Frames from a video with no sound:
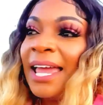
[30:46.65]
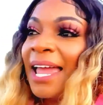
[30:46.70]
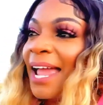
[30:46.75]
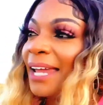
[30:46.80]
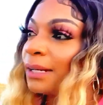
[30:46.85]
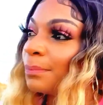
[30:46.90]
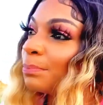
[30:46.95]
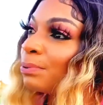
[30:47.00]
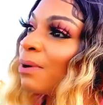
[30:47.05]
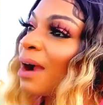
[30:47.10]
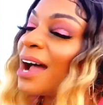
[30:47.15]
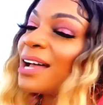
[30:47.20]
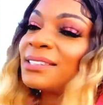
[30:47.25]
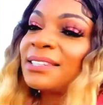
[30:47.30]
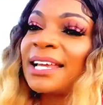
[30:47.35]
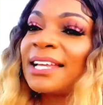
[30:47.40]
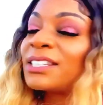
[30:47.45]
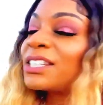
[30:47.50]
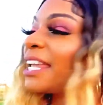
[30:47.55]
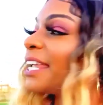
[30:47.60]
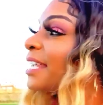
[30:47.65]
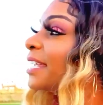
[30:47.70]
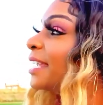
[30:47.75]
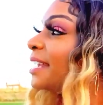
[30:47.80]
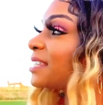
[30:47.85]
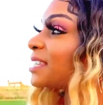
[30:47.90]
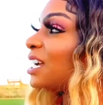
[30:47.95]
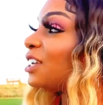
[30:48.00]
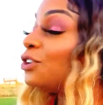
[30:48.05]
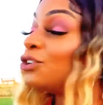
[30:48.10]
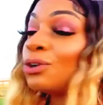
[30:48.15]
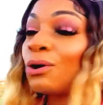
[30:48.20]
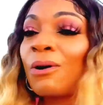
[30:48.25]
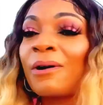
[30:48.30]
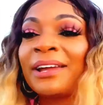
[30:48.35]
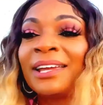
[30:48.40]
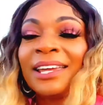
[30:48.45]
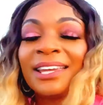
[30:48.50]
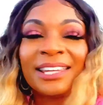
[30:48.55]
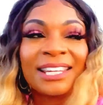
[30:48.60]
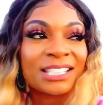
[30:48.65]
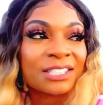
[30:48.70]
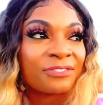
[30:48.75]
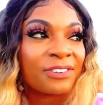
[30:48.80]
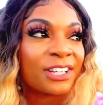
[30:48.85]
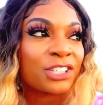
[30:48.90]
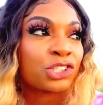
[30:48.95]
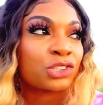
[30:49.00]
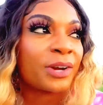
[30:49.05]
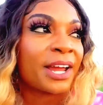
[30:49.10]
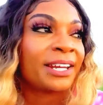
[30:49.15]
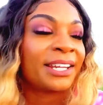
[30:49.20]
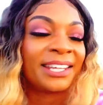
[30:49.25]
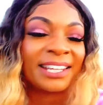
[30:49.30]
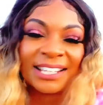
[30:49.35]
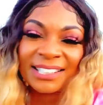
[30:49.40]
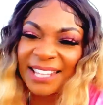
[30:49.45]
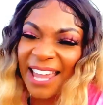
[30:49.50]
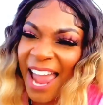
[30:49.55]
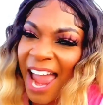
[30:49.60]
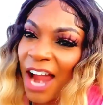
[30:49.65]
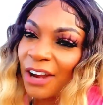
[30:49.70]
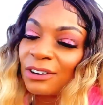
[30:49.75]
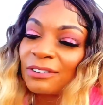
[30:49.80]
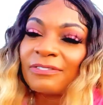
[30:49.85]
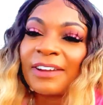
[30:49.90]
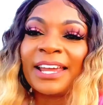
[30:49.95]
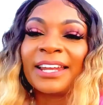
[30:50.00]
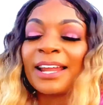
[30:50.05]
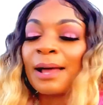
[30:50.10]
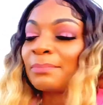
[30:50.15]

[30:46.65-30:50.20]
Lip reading: And the process, it gets annoying, it gets frustrating, it gets aggravating.